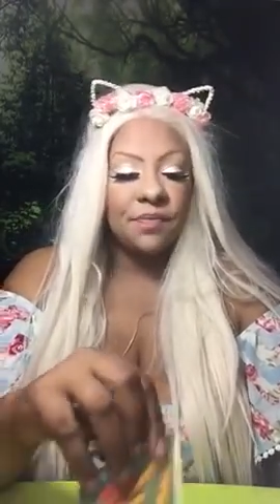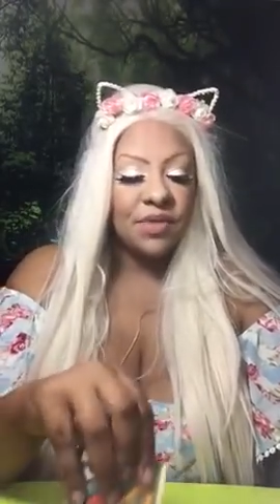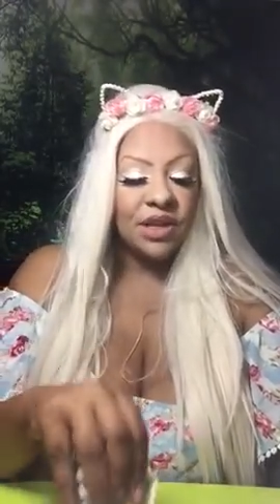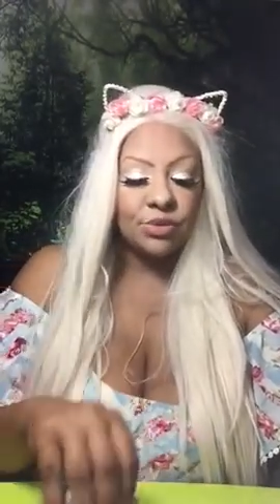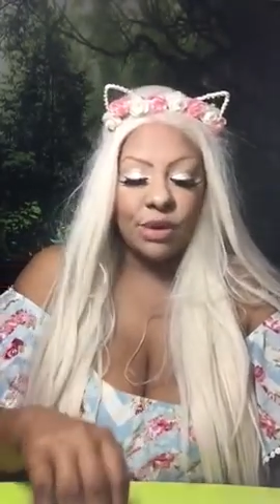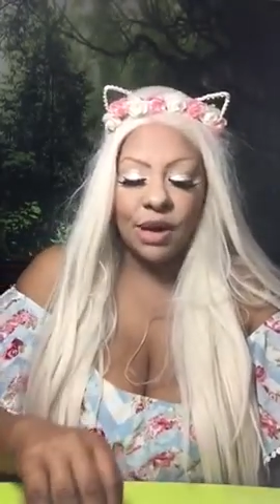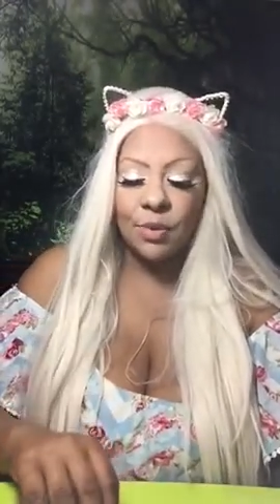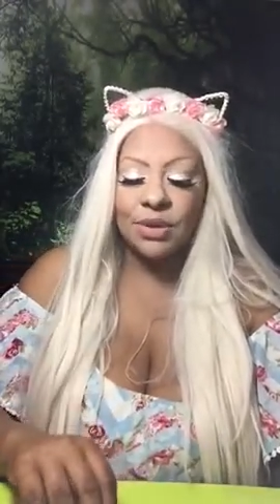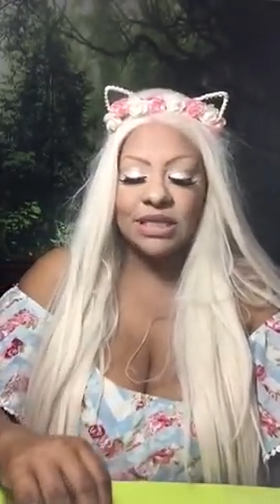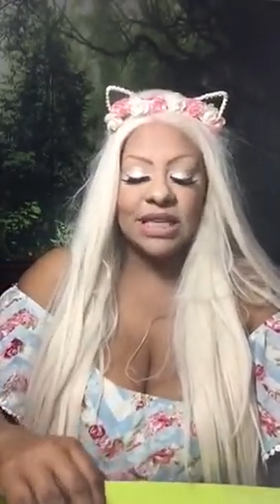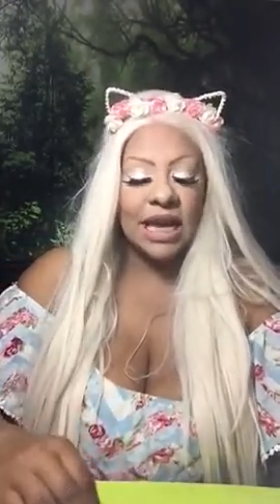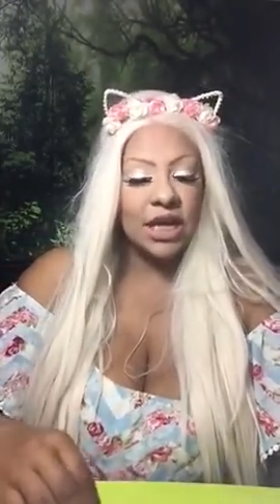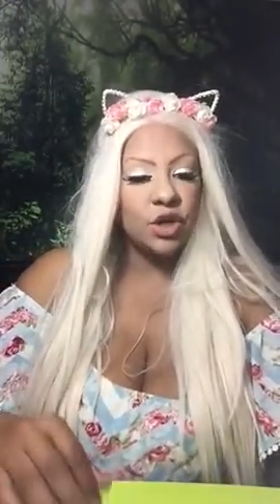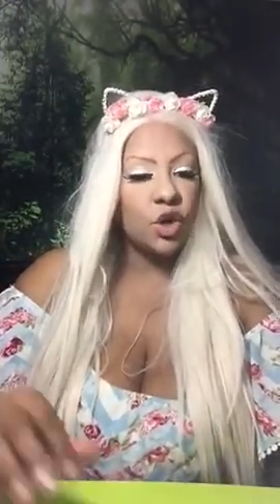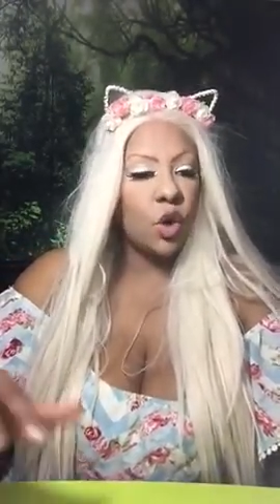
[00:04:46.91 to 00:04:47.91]
That's why I always
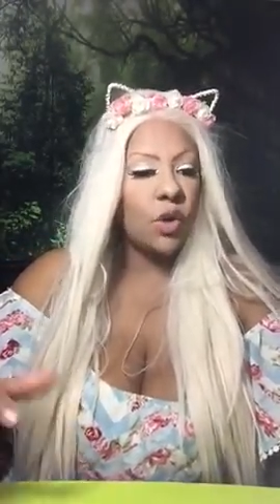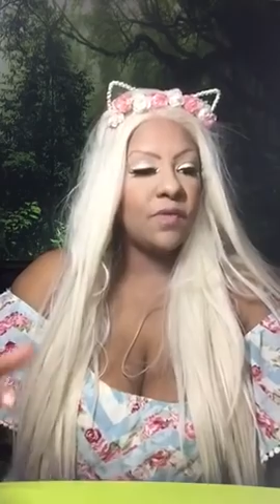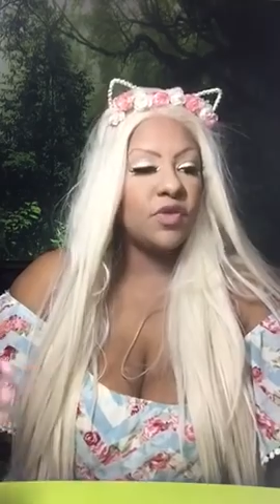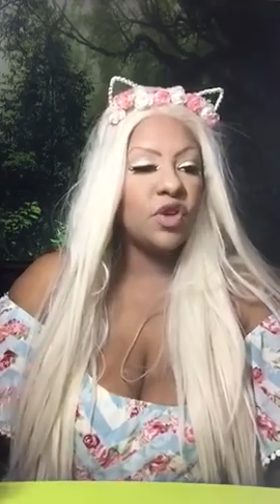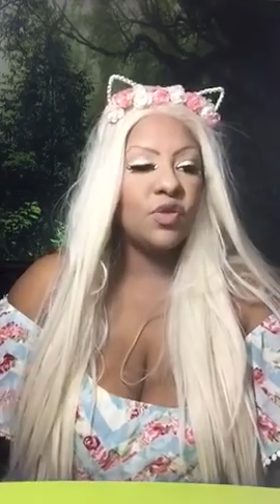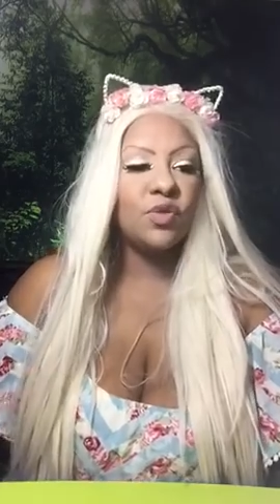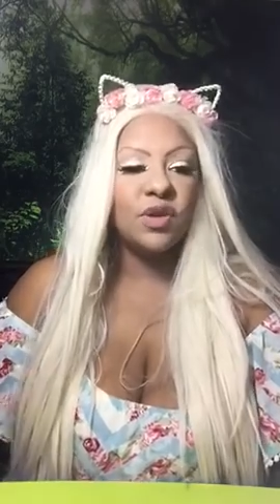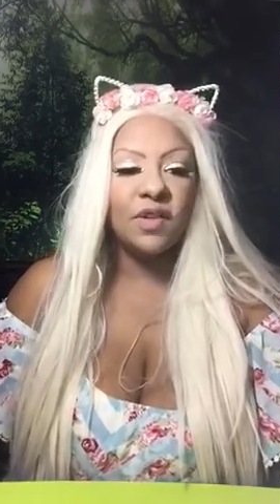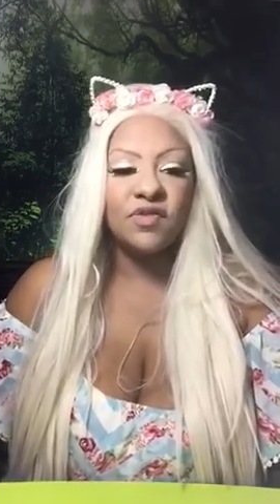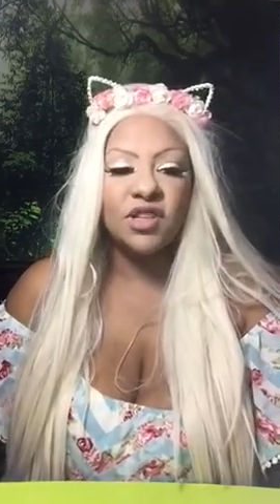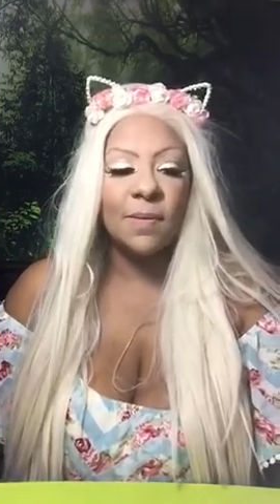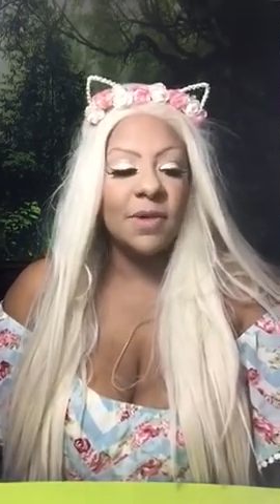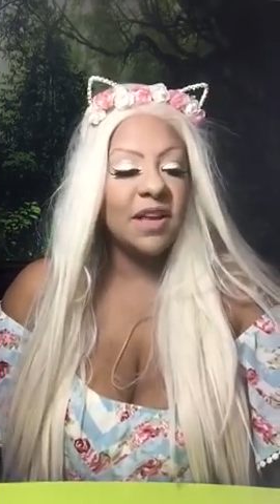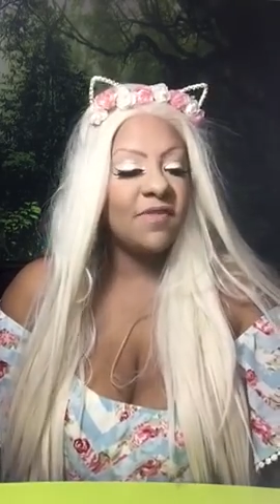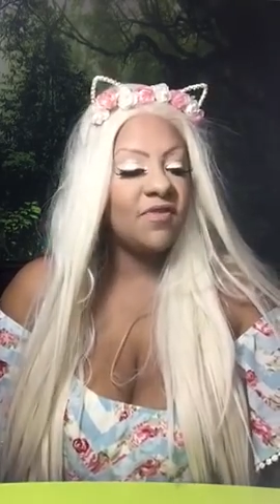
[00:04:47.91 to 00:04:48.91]
say, you know, if you if
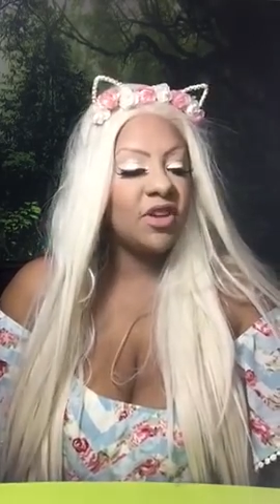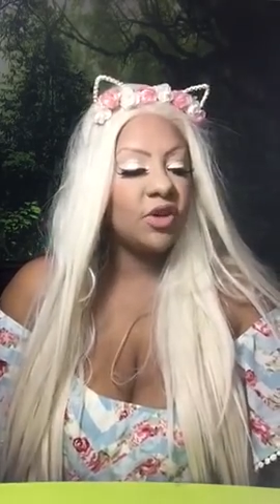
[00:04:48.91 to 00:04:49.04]
somebody